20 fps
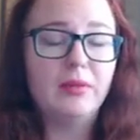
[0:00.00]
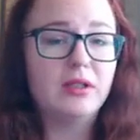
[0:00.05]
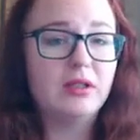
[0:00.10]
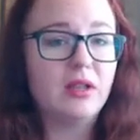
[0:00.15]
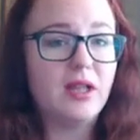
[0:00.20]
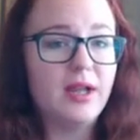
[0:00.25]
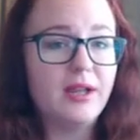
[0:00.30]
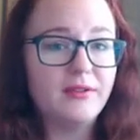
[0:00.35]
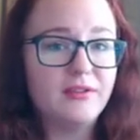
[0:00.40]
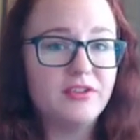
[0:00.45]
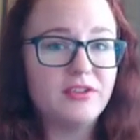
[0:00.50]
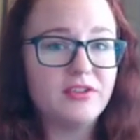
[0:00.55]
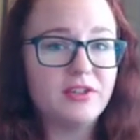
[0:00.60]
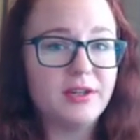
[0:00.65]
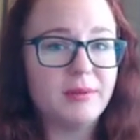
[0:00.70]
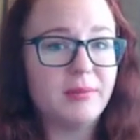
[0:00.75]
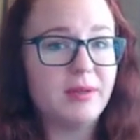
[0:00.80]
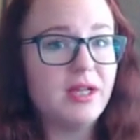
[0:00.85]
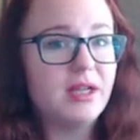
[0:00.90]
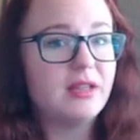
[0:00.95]
live
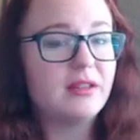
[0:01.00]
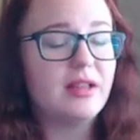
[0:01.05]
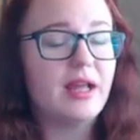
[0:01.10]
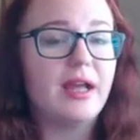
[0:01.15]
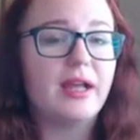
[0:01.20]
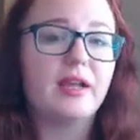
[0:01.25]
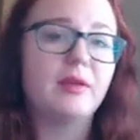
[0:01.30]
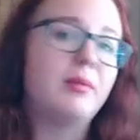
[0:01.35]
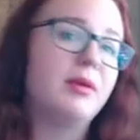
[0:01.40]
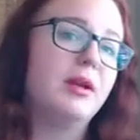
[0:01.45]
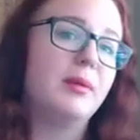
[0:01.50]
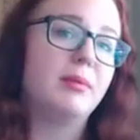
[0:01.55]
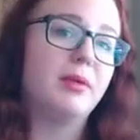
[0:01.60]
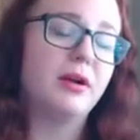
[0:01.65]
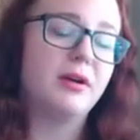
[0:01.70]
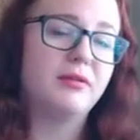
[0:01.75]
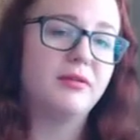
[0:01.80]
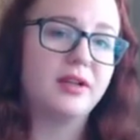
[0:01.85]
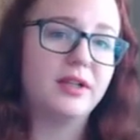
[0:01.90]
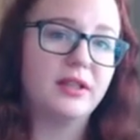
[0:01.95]
stream. That could be a
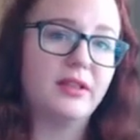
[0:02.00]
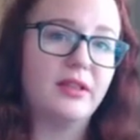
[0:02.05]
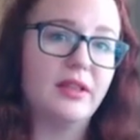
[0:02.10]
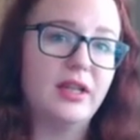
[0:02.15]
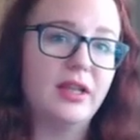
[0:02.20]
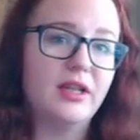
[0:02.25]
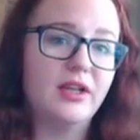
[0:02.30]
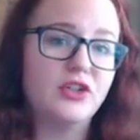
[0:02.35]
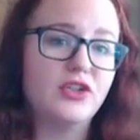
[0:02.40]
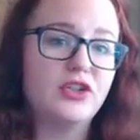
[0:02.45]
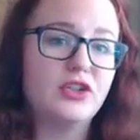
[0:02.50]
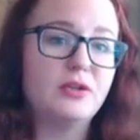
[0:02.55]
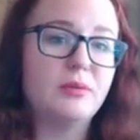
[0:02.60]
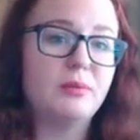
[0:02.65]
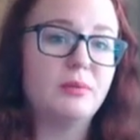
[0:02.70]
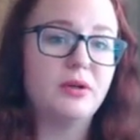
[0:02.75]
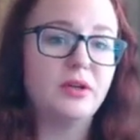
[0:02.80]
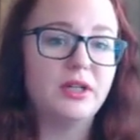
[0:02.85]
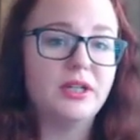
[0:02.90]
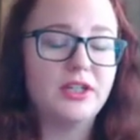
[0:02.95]
perfect thing to
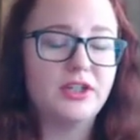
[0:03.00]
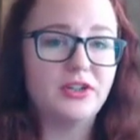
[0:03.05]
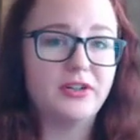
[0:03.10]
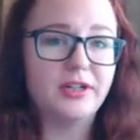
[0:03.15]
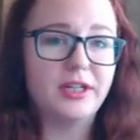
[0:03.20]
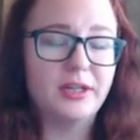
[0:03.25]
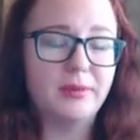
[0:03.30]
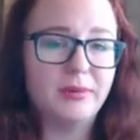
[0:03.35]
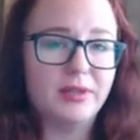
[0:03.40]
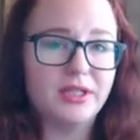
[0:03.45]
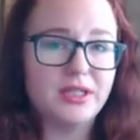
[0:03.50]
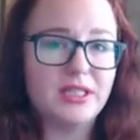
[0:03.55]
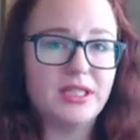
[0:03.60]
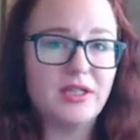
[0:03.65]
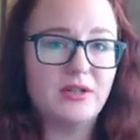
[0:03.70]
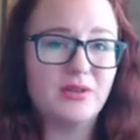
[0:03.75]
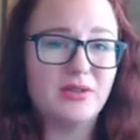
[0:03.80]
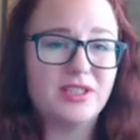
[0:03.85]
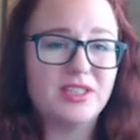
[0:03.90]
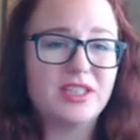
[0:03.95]
put in your email
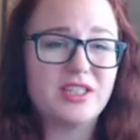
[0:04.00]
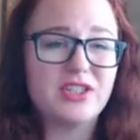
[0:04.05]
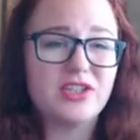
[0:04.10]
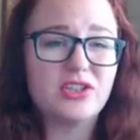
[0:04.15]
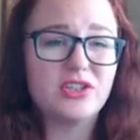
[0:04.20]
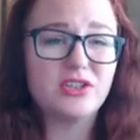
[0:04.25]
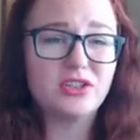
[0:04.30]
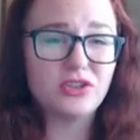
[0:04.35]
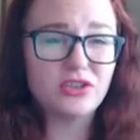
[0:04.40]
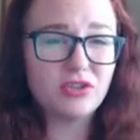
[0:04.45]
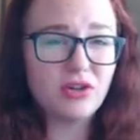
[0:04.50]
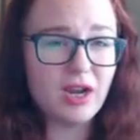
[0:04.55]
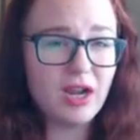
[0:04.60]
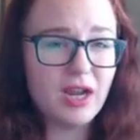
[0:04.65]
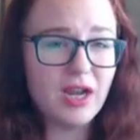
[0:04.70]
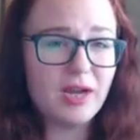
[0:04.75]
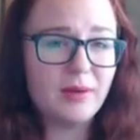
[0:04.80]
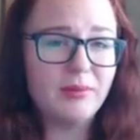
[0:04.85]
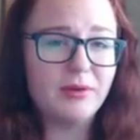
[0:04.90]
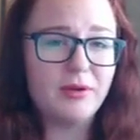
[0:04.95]
sequence because your
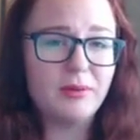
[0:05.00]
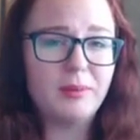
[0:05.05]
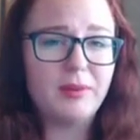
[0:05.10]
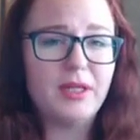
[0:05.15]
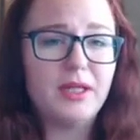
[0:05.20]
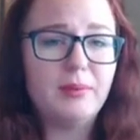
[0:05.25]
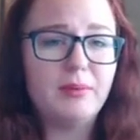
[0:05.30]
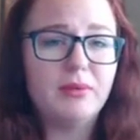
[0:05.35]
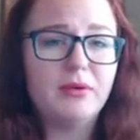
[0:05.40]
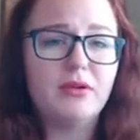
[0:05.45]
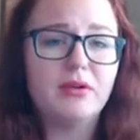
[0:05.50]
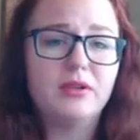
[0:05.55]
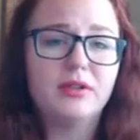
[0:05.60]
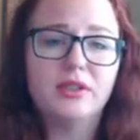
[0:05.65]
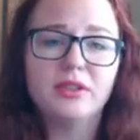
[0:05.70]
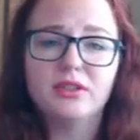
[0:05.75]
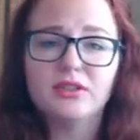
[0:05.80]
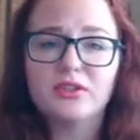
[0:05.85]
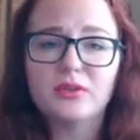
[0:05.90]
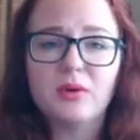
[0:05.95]
tribe, your people,
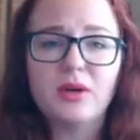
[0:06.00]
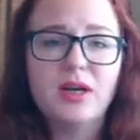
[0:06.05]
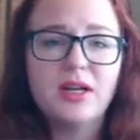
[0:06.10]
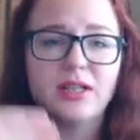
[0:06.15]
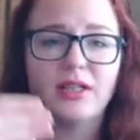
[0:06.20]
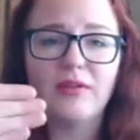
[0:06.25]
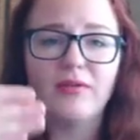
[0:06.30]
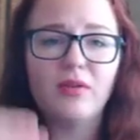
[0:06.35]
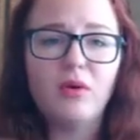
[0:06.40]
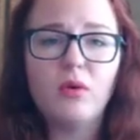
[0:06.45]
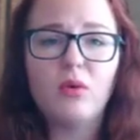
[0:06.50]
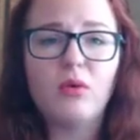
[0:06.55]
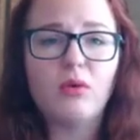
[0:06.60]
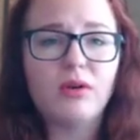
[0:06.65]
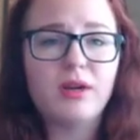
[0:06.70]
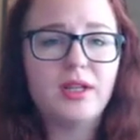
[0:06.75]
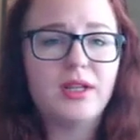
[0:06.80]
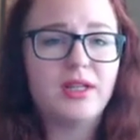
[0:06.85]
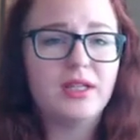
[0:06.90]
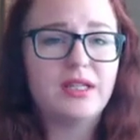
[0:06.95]
your squad, they've
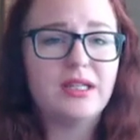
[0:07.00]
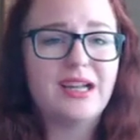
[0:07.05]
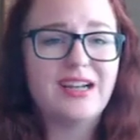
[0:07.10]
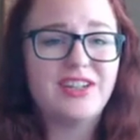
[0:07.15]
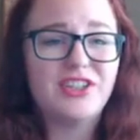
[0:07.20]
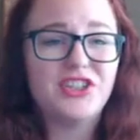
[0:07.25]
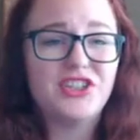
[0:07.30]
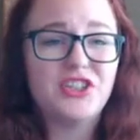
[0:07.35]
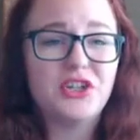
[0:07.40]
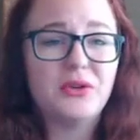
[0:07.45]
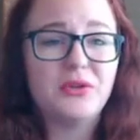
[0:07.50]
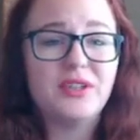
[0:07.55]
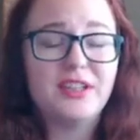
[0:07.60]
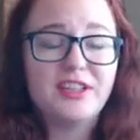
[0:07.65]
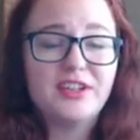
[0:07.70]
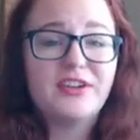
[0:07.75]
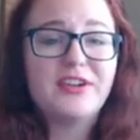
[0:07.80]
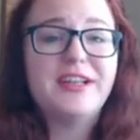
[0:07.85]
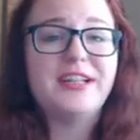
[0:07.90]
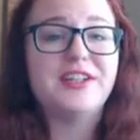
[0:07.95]
already kind of shown that
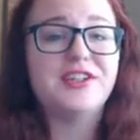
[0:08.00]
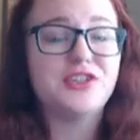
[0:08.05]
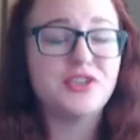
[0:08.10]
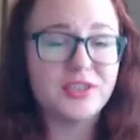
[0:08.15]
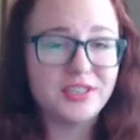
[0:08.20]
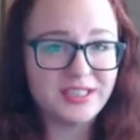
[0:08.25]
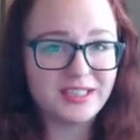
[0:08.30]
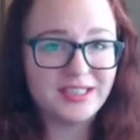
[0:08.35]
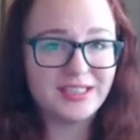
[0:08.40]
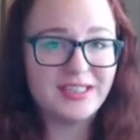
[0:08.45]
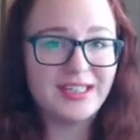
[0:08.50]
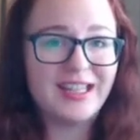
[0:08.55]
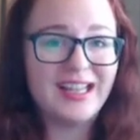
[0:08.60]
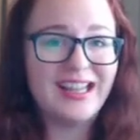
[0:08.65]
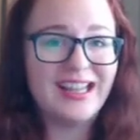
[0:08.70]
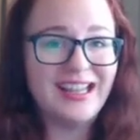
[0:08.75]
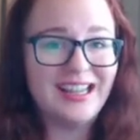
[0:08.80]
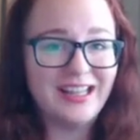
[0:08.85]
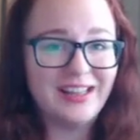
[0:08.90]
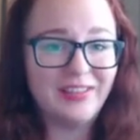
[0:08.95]
they're interested
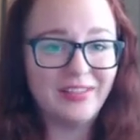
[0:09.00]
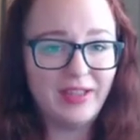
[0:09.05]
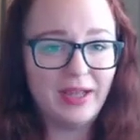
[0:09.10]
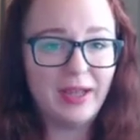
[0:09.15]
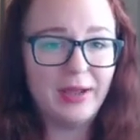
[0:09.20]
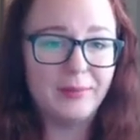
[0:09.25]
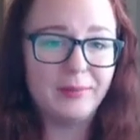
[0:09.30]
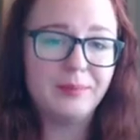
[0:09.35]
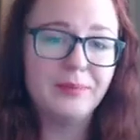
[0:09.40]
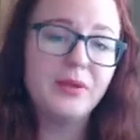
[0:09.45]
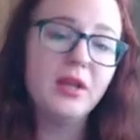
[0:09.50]
in that.